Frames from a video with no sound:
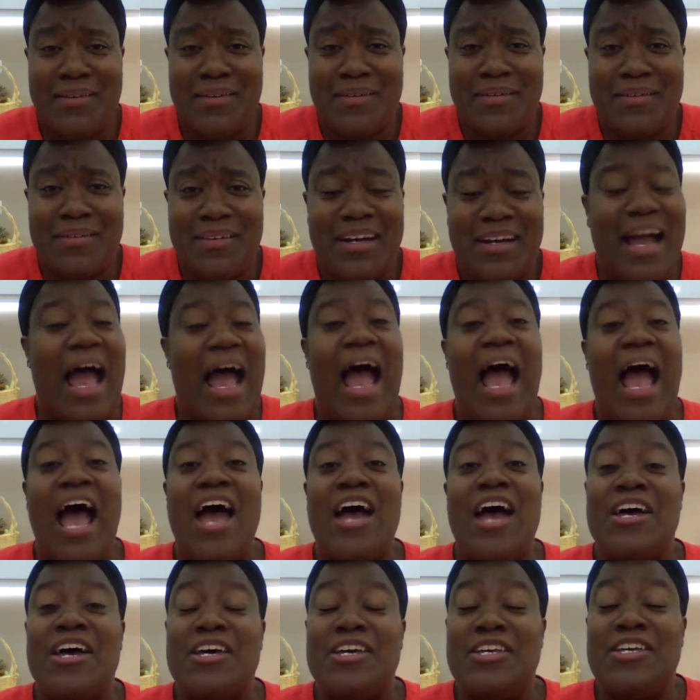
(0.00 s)
Ooh.
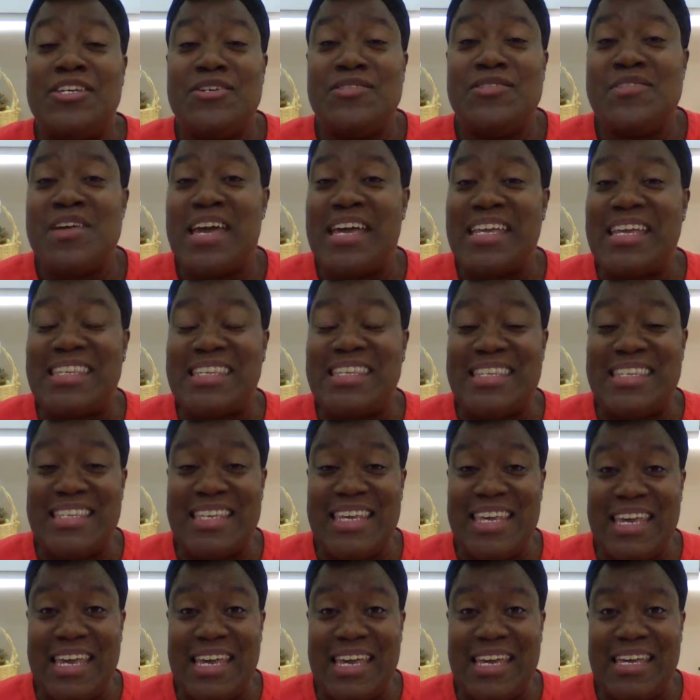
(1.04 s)
You can
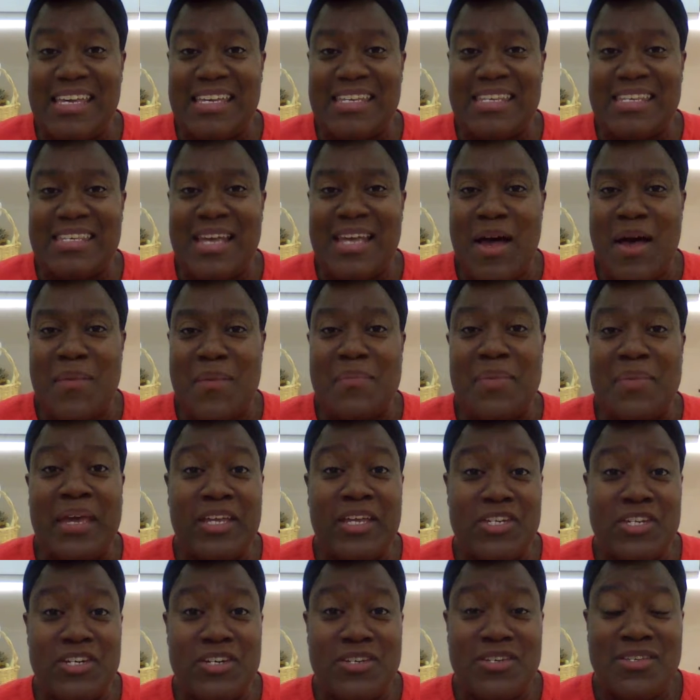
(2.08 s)
see some
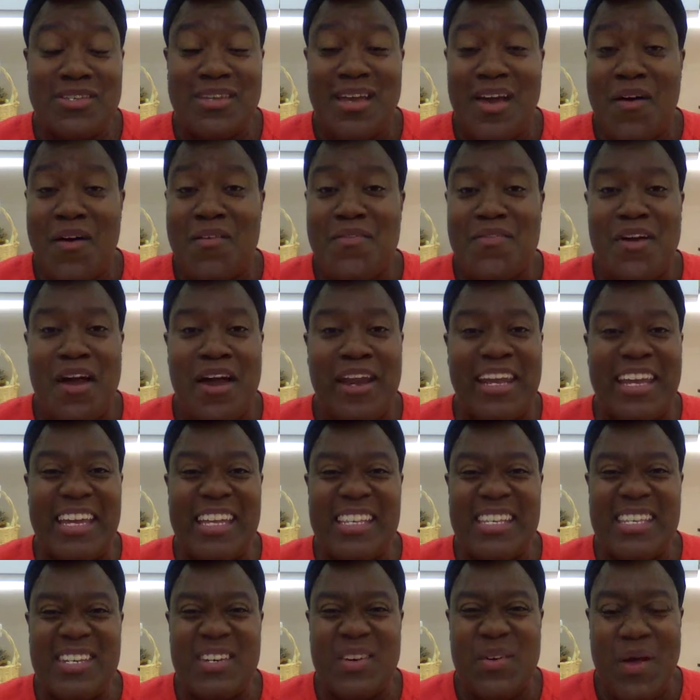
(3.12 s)
pictures over on
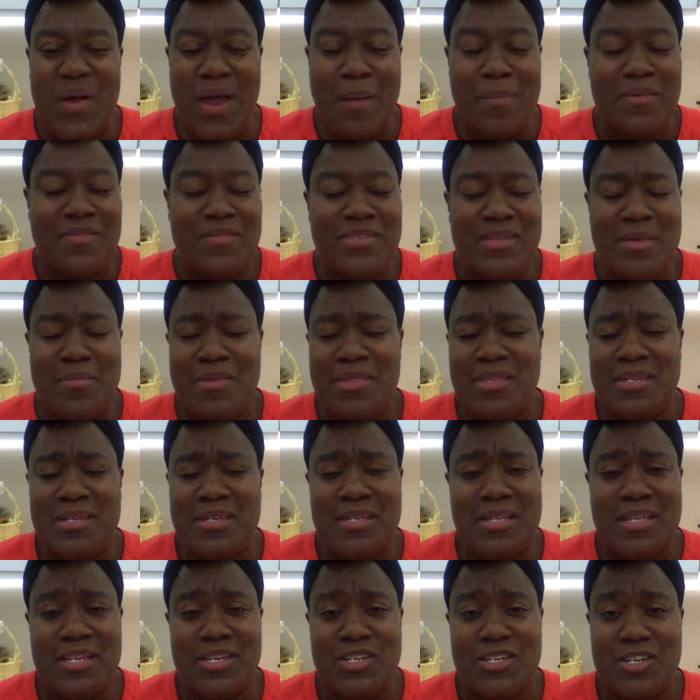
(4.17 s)
Instagram of some of the
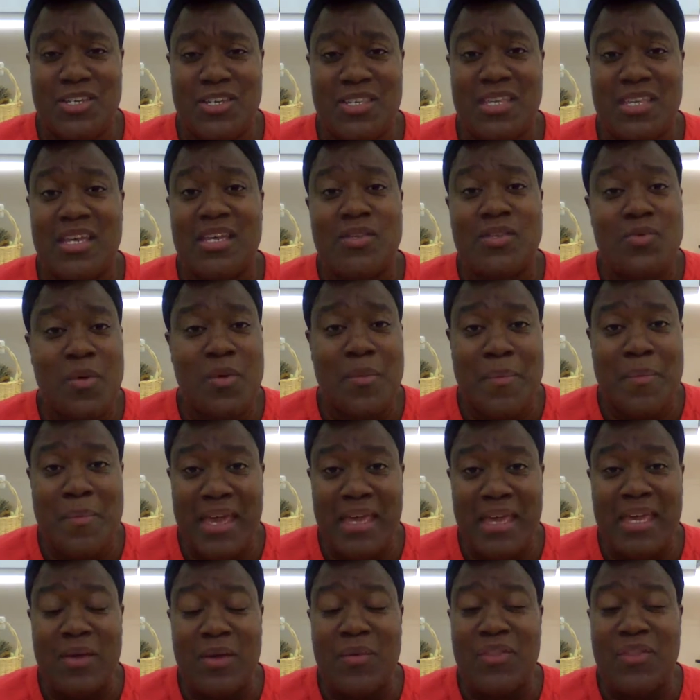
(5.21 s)
delicious things we're
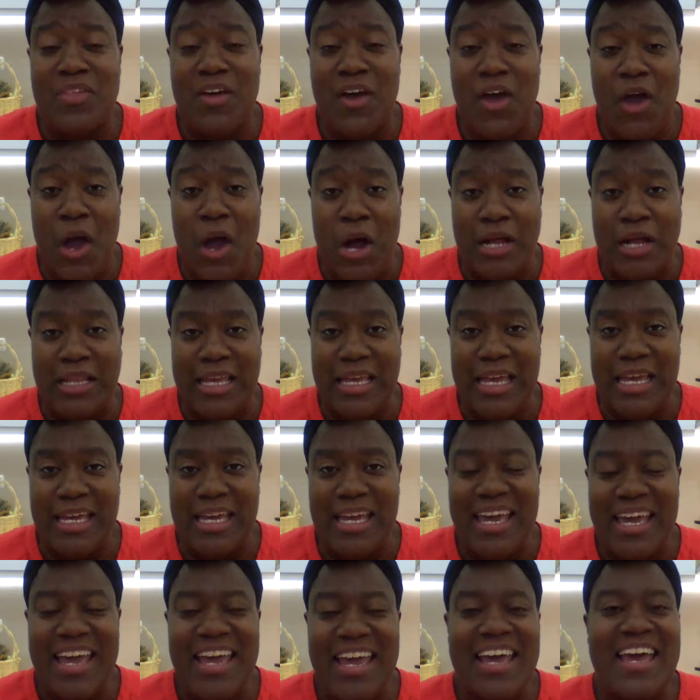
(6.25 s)
making with
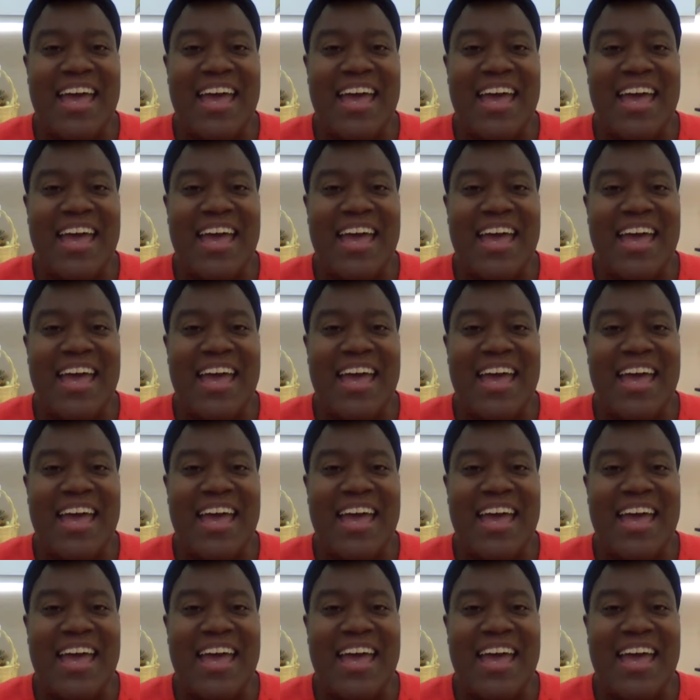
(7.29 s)
garlic.